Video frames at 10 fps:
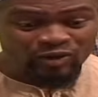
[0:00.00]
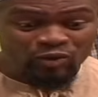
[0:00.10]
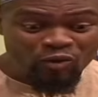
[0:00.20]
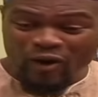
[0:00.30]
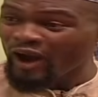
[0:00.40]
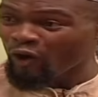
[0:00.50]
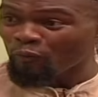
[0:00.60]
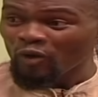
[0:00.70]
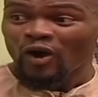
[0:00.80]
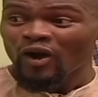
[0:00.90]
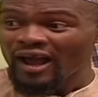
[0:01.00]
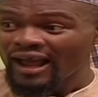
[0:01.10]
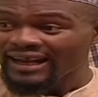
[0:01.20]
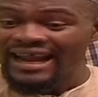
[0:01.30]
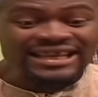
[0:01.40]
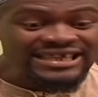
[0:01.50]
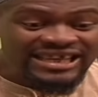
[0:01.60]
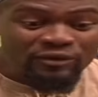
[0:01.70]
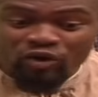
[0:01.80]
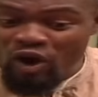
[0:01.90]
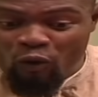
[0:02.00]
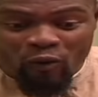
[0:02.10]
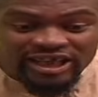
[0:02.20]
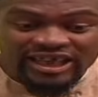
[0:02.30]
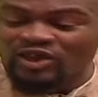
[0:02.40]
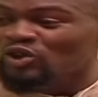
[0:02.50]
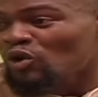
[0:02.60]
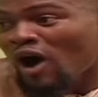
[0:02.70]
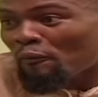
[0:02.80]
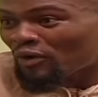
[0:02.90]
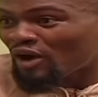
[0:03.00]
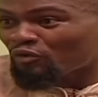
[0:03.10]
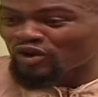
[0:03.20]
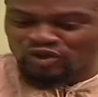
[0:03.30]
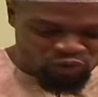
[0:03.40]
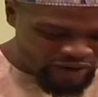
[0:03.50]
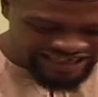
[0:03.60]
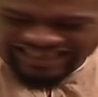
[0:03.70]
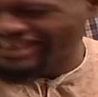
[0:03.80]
If you don't wake up, that is if you are washing it, you don't apply force, you wash